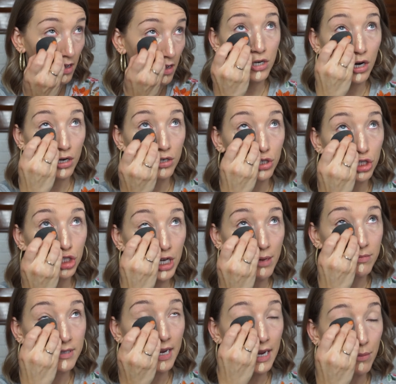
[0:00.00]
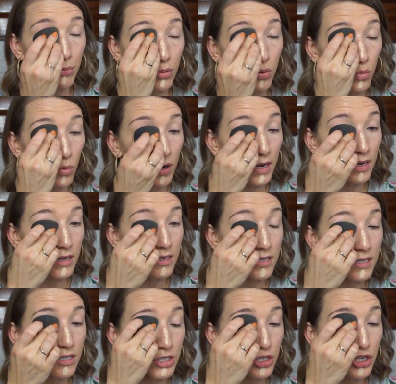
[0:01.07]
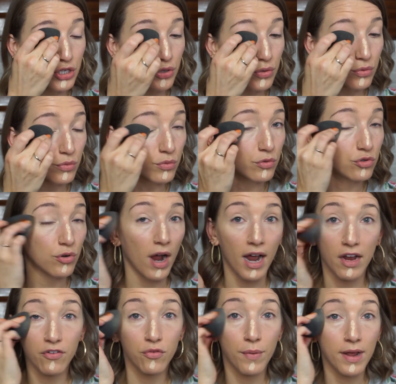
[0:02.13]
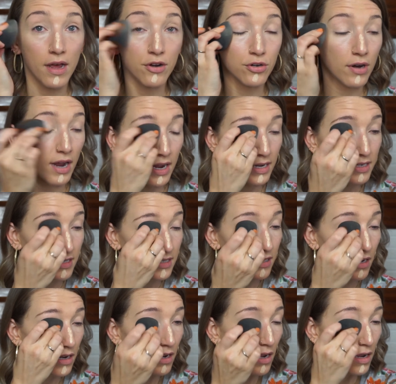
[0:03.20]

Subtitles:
Tarte Shape Tape was too dry for my under eyes.